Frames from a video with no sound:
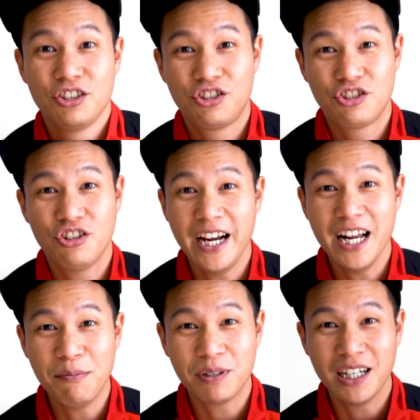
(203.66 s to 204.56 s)
Straight
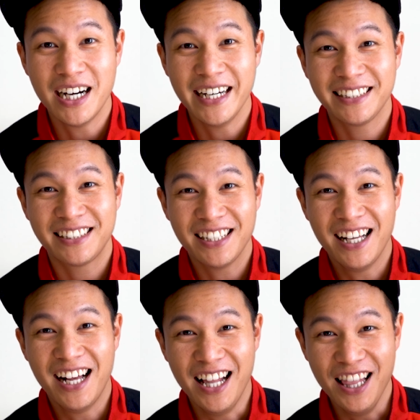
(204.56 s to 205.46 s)
up guys,
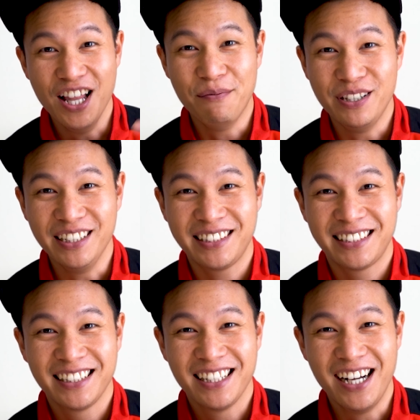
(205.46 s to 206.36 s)
I love
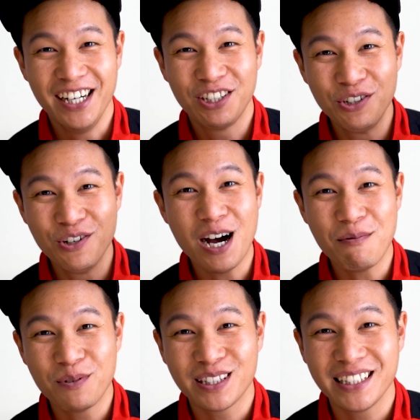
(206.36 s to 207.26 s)
this. I grew
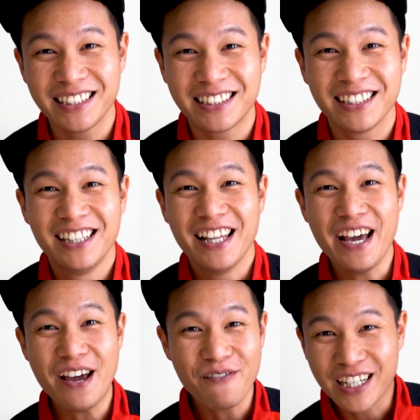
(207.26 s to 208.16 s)
up with this.
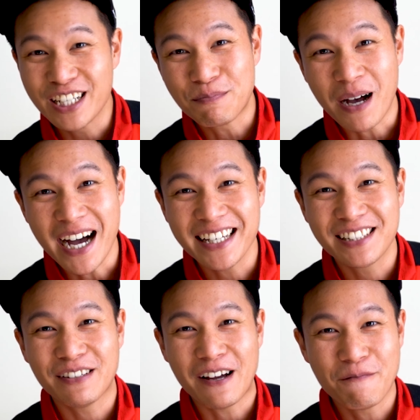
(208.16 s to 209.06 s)
Every kid's
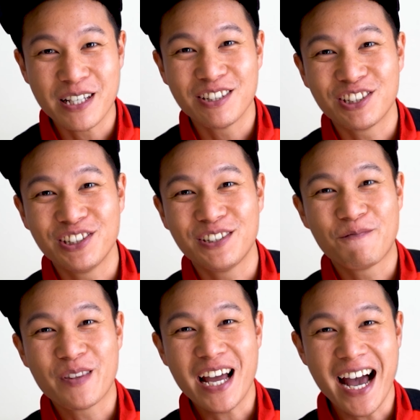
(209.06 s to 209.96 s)
parties I've been to,
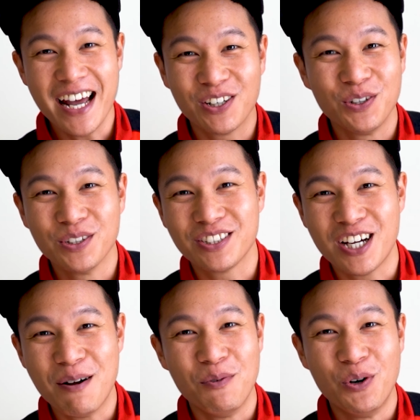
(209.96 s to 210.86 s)
had it all the
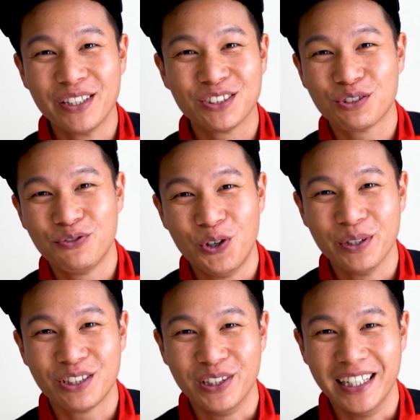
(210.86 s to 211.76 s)
time, always looked
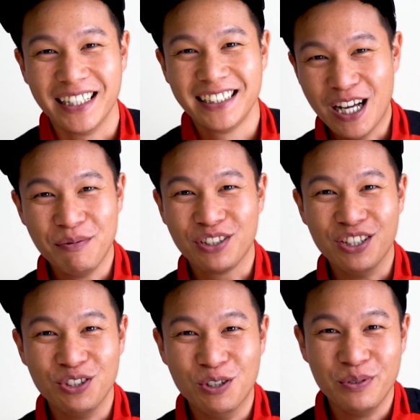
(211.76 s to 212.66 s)
forward to it. I'm just
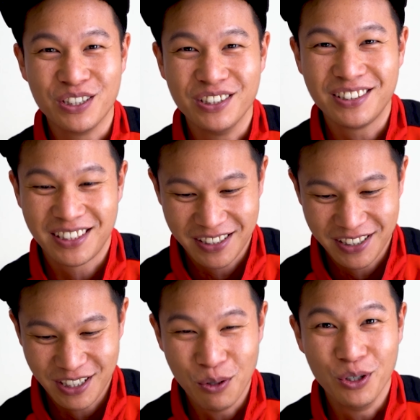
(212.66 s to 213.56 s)
gonna do it because
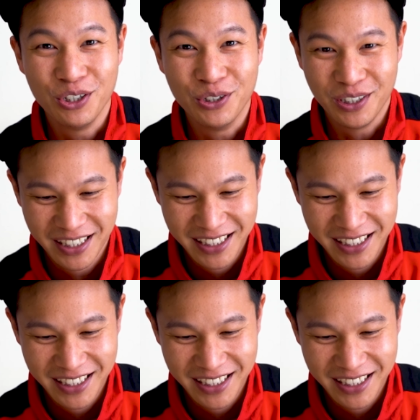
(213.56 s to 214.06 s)
I wanna do it.